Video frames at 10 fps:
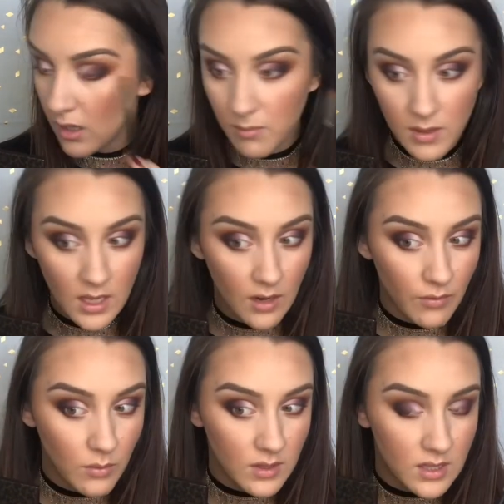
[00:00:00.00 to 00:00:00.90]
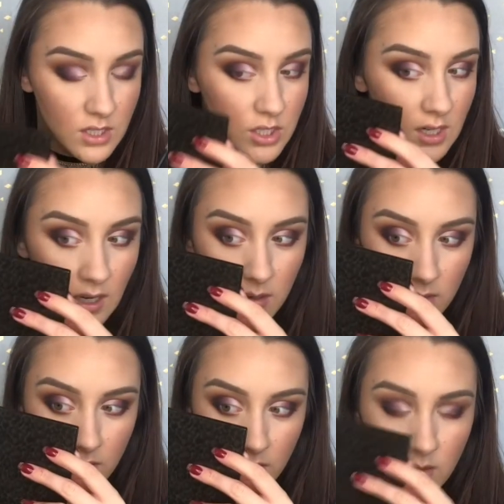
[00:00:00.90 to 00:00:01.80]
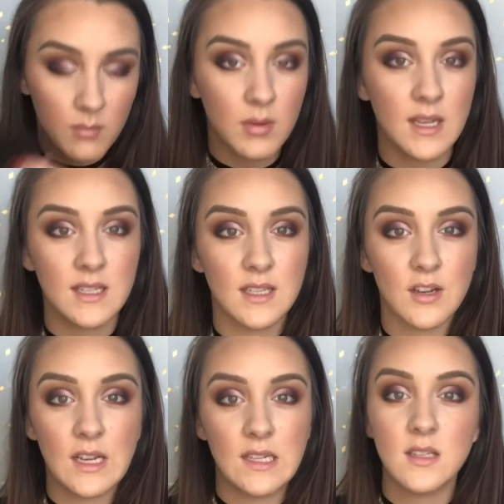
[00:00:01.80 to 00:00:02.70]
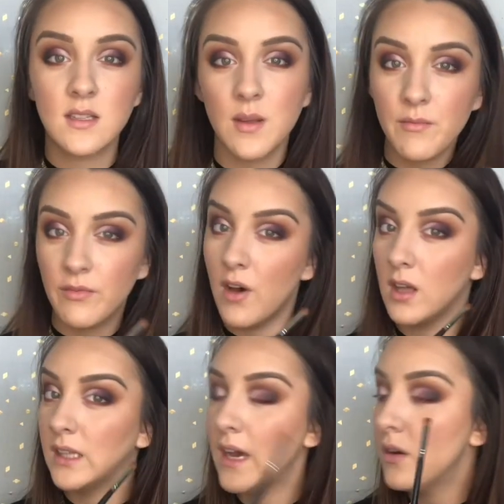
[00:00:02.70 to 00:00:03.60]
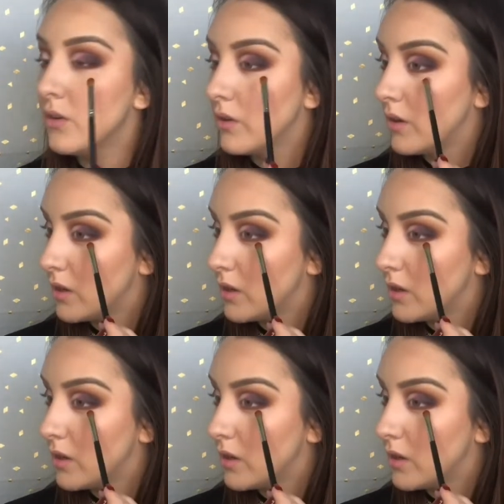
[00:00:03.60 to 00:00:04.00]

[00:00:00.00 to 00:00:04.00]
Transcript: And be careful with this shade because there is some fallout.